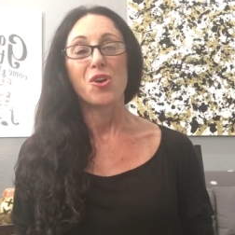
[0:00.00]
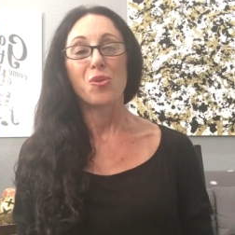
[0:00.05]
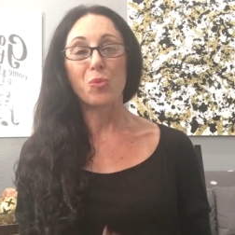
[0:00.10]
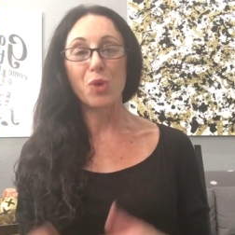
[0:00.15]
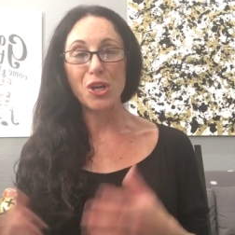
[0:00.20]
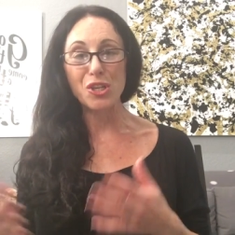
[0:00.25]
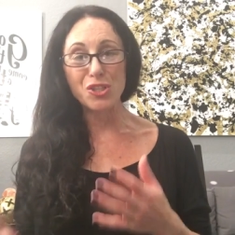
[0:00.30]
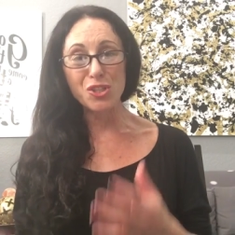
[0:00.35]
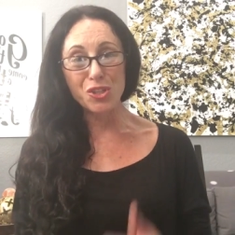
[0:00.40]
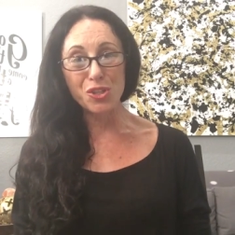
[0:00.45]

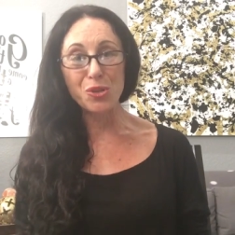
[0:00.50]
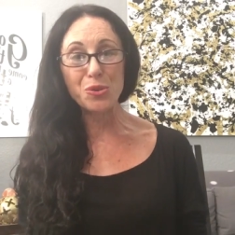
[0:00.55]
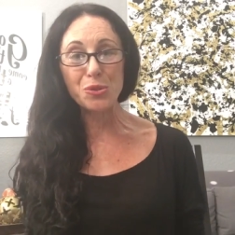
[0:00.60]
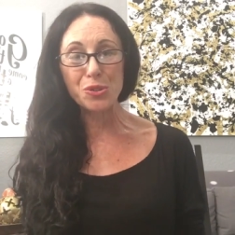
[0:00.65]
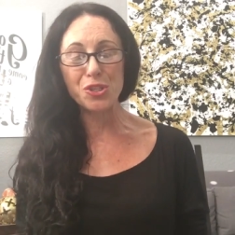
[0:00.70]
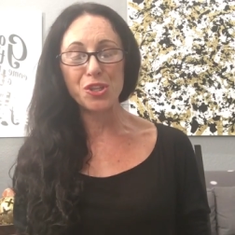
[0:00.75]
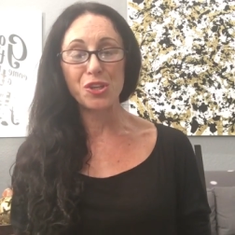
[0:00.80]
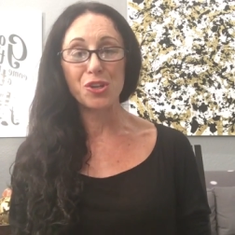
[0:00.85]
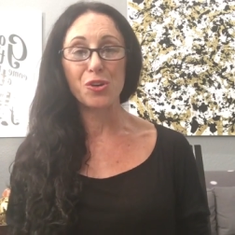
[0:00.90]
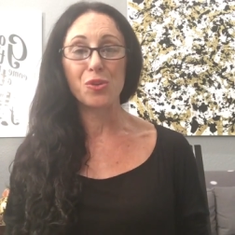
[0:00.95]
What
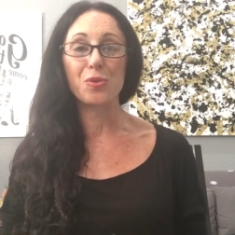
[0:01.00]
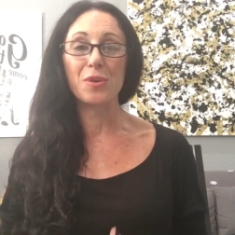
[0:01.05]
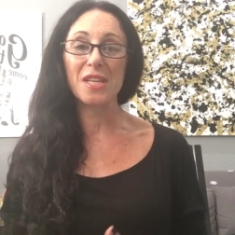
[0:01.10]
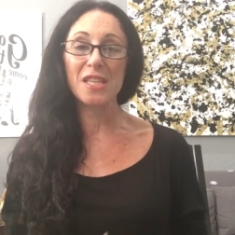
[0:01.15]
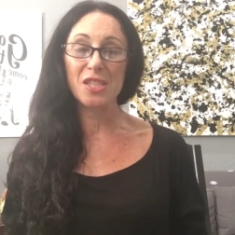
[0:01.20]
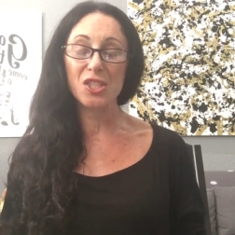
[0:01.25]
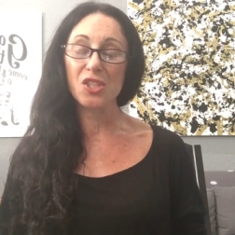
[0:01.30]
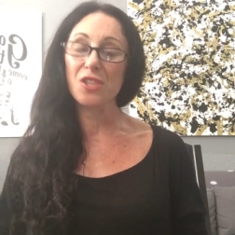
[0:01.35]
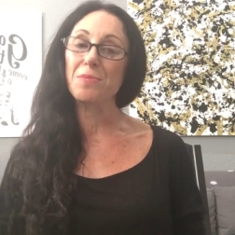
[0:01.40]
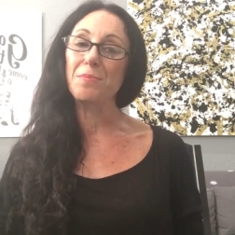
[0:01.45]
to do
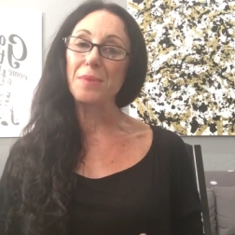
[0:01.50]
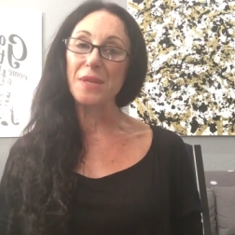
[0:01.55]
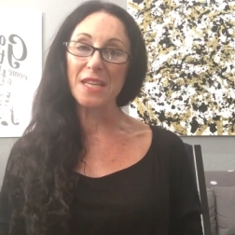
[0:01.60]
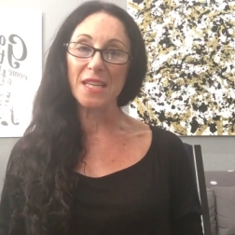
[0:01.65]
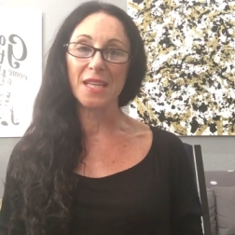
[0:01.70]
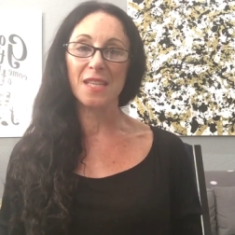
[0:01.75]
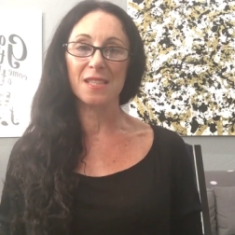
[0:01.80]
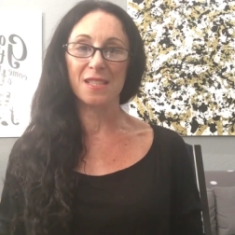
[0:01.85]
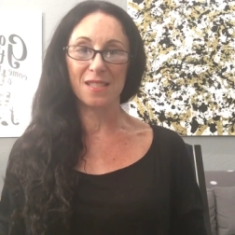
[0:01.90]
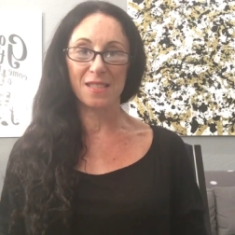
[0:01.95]
is to
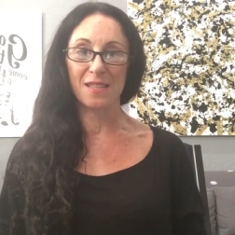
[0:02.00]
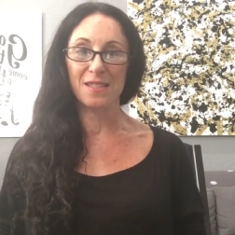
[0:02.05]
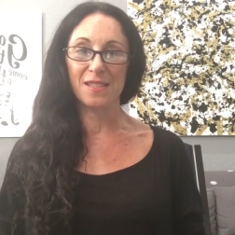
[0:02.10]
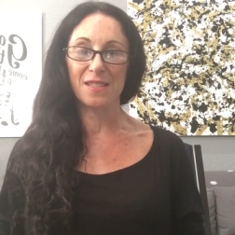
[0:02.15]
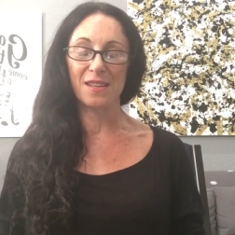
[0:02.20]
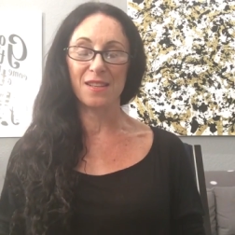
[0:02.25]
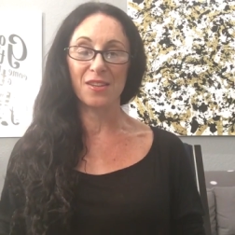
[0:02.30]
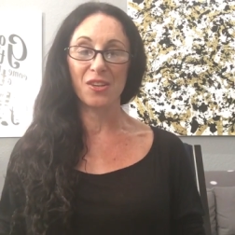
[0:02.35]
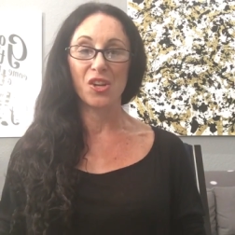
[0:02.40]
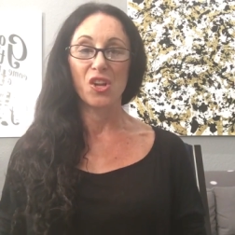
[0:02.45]
be
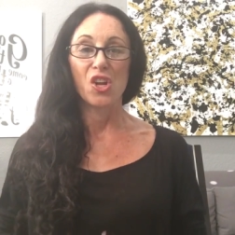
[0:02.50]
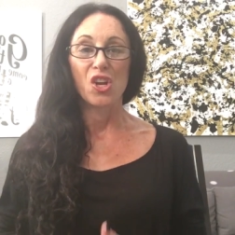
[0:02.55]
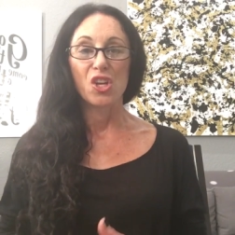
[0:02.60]
consistent.